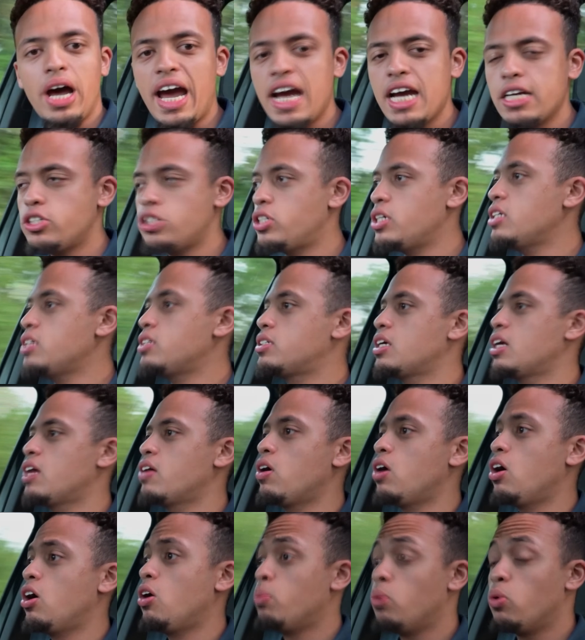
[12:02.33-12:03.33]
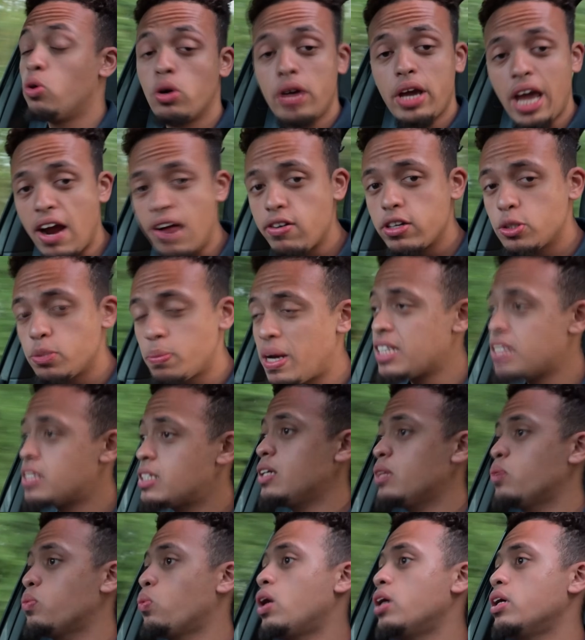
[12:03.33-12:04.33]
hatches, there are more
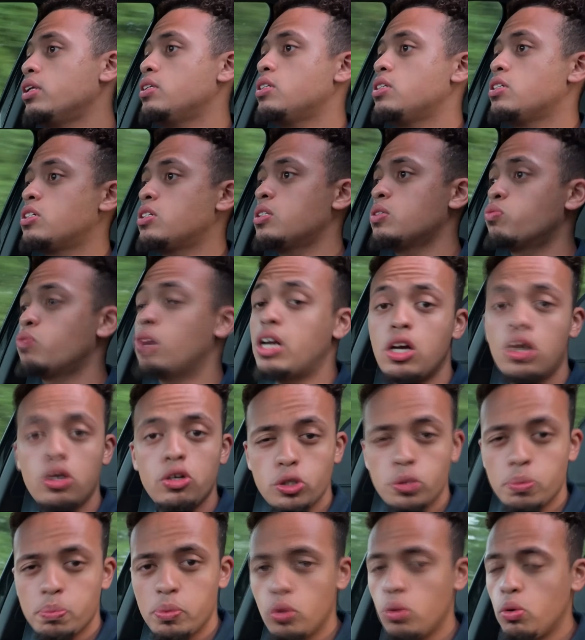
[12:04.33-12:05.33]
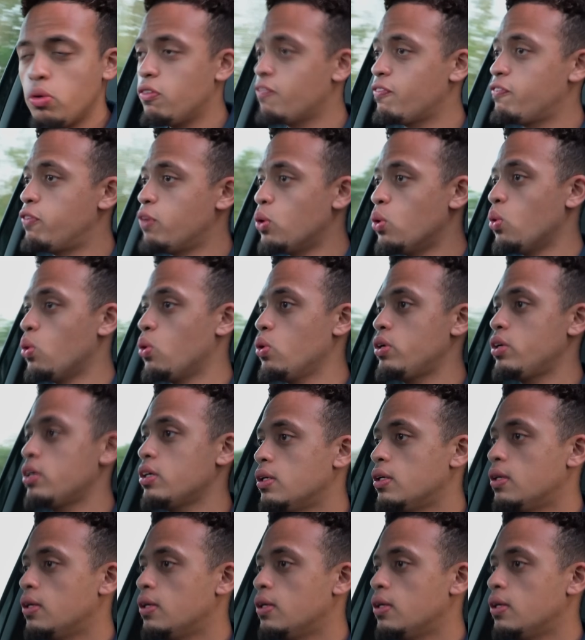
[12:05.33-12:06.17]
charismatic ones, Renault Sport, Ford,